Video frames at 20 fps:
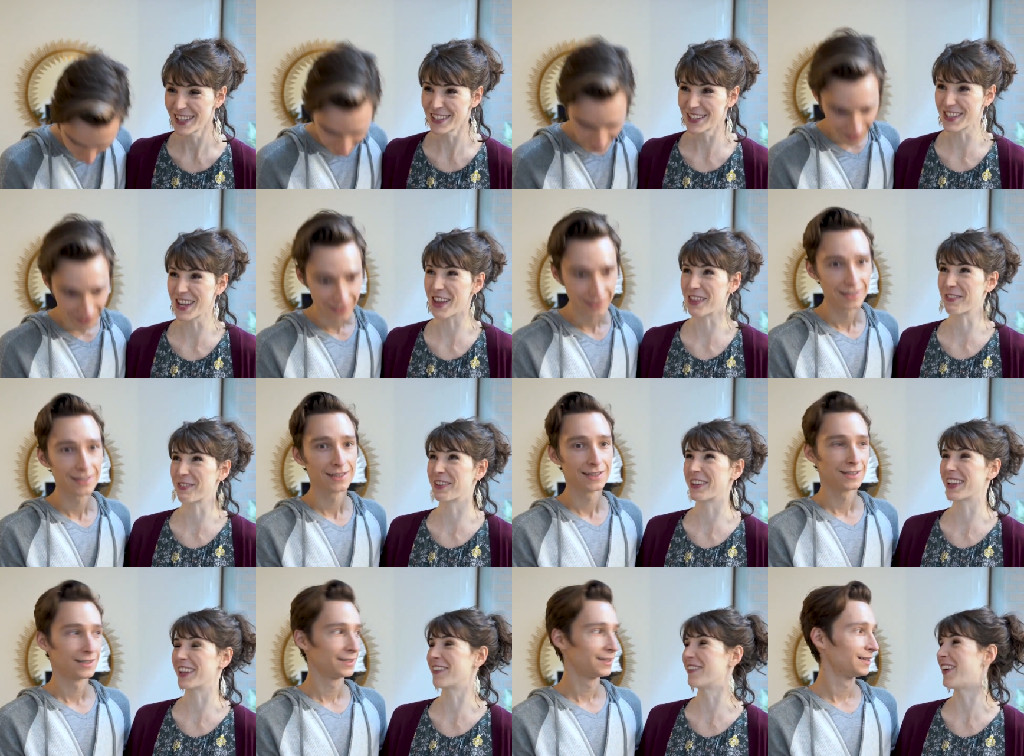Speaker 1: Seth
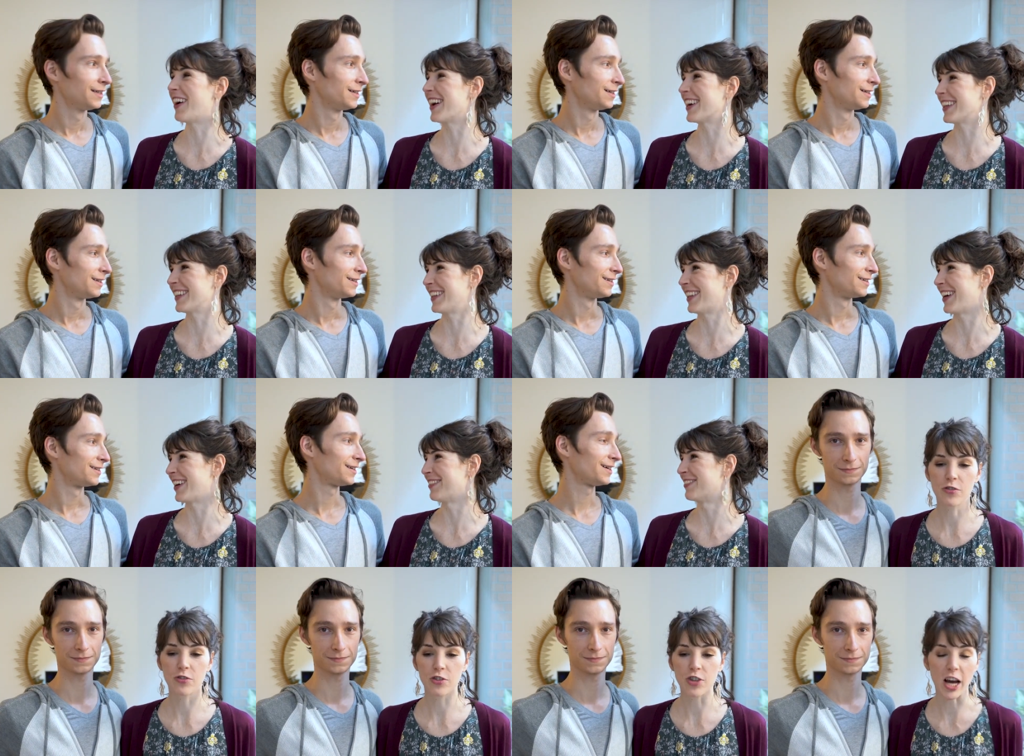really wanted
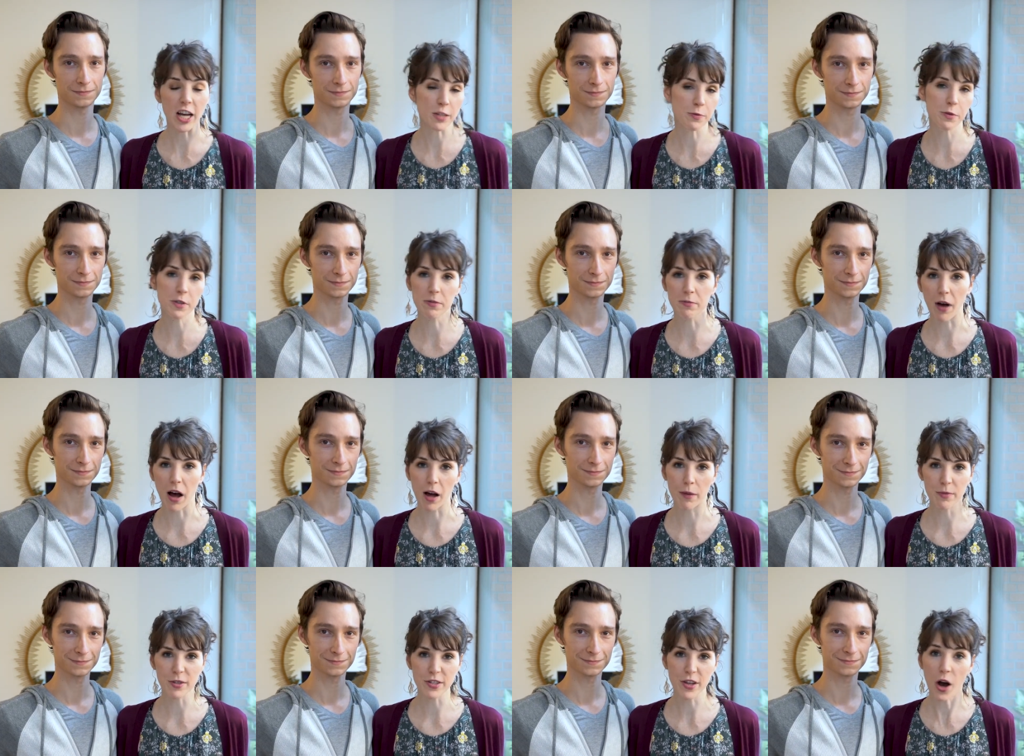them. Jasper's
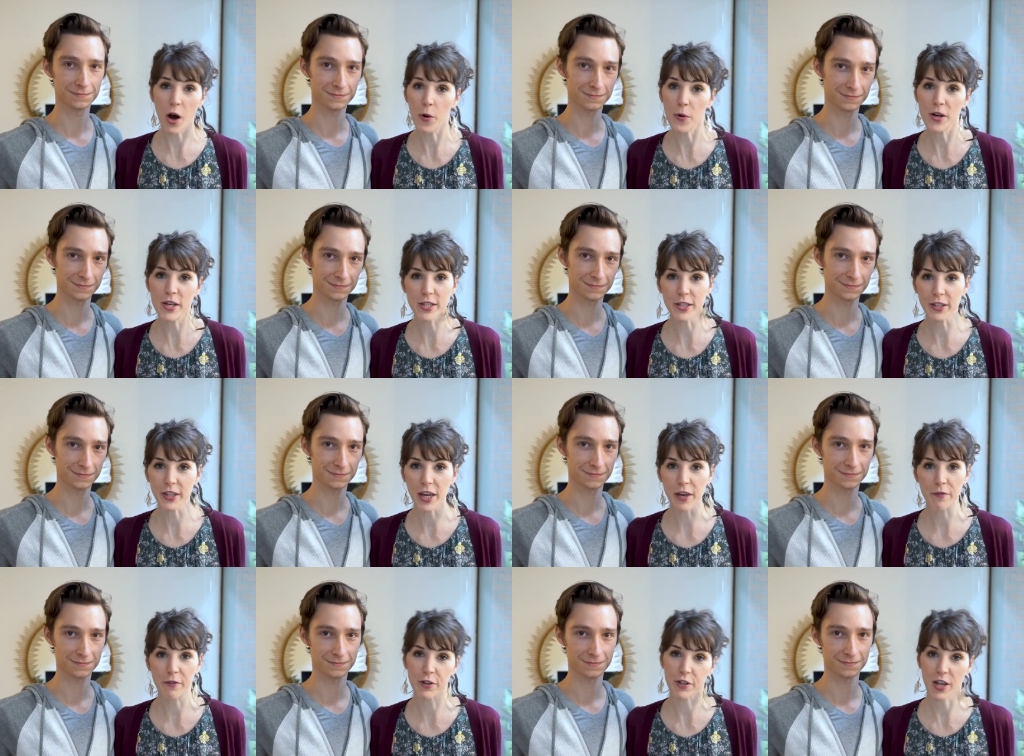mom is always
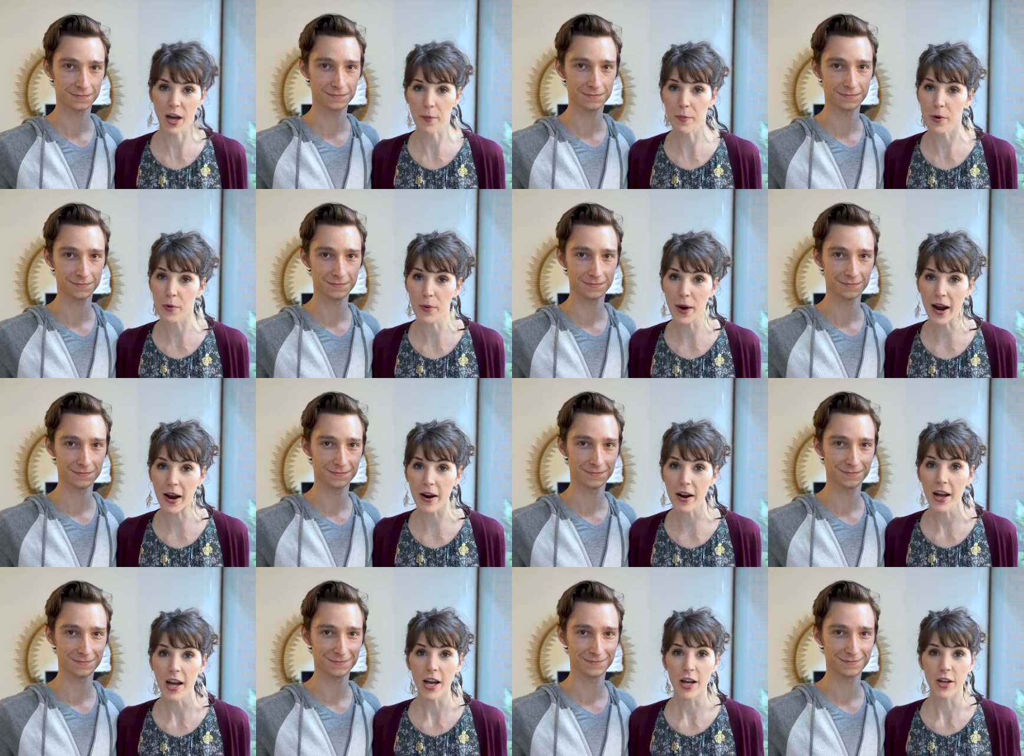looking for Tupperware,